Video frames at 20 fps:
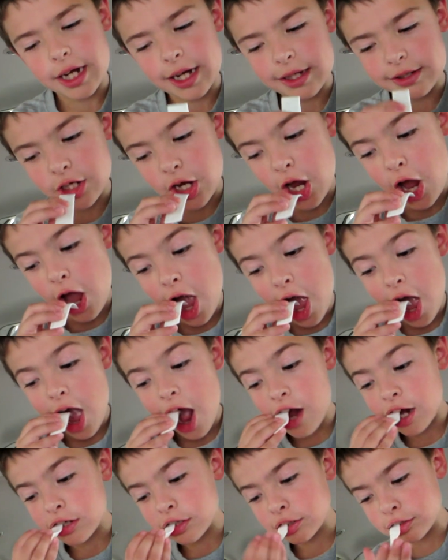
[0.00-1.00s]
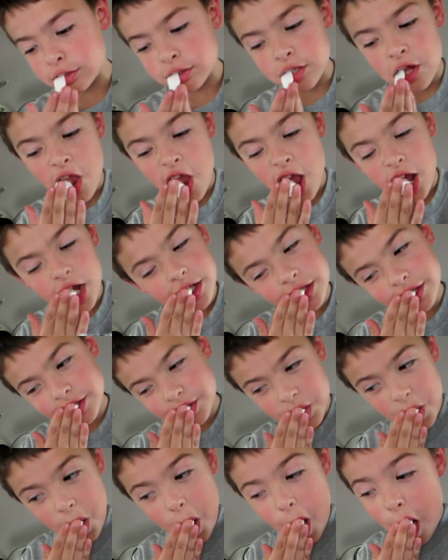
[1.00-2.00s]
you said your name first.
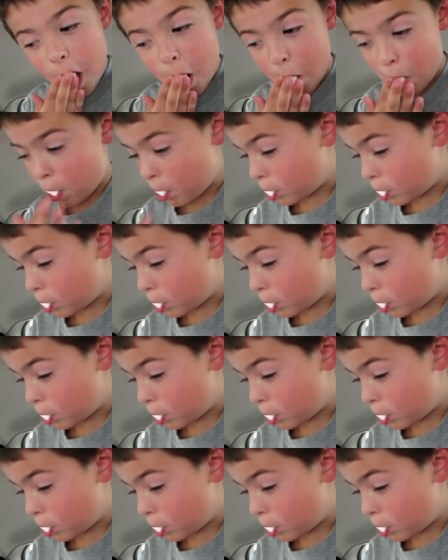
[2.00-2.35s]
Uh-uh.